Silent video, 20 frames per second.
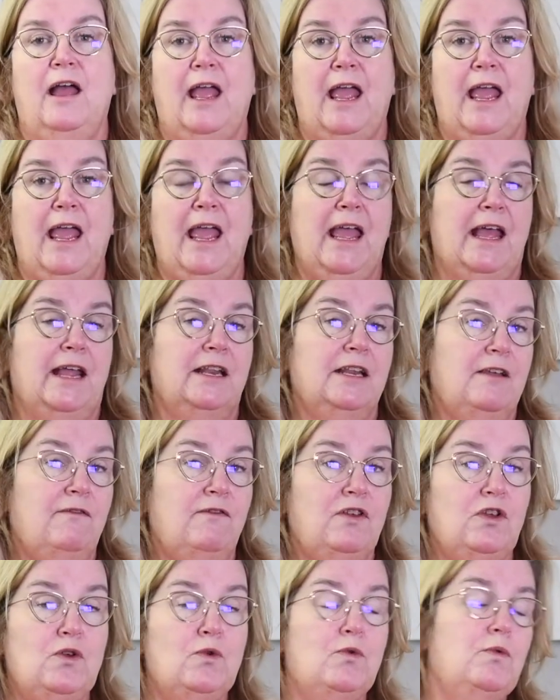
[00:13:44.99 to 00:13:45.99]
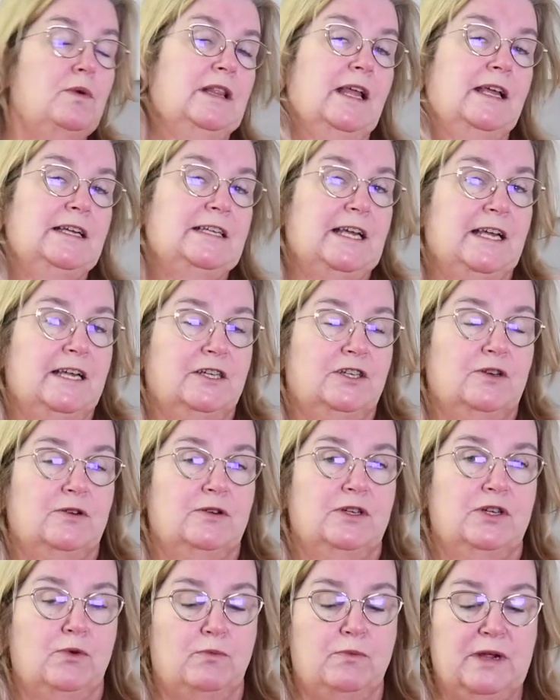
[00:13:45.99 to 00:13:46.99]
And if you would like to enter
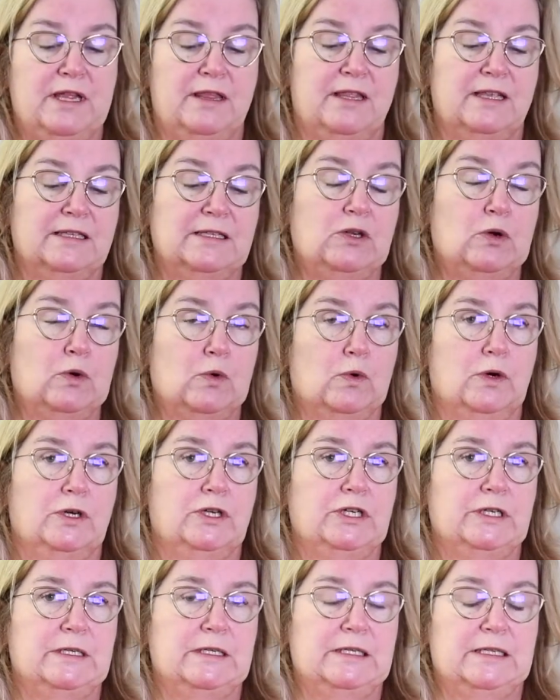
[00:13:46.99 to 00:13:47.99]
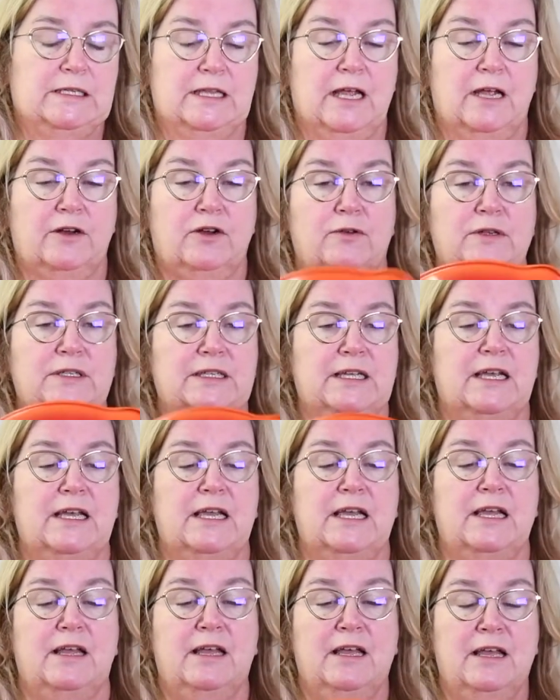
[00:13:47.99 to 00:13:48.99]
to win this gorgeous
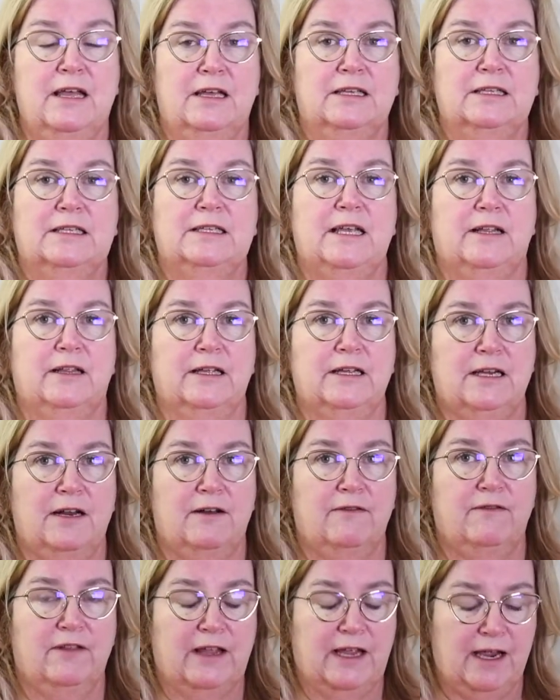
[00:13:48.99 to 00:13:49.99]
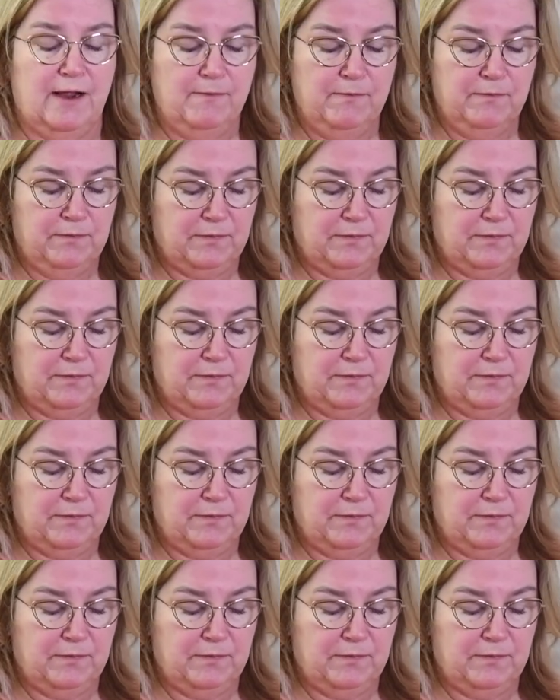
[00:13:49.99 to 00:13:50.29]
Creuset skillet in flame,